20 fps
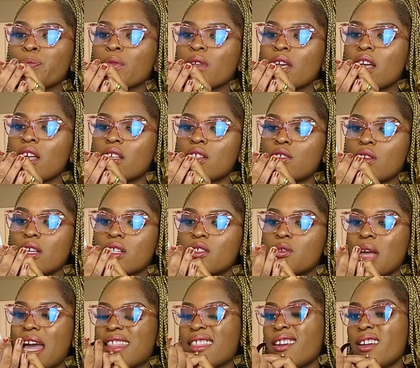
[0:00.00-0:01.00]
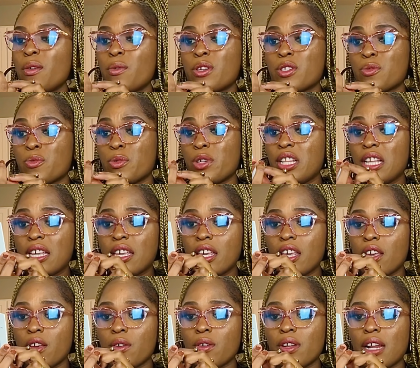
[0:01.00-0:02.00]
So I thought it was really
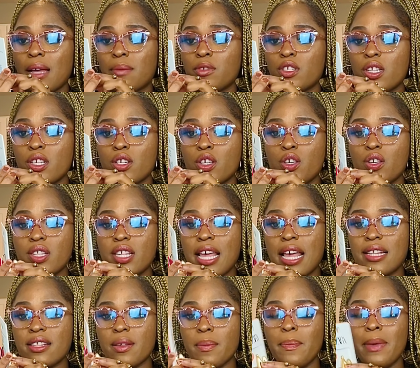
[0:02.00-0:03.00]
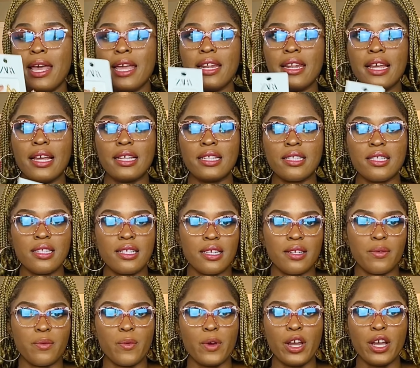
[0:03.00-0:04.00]
cute. I'm just gonna use it as a pendant and
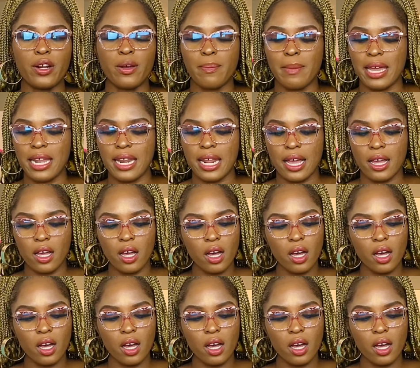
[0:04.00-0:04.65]
wear it on my neck.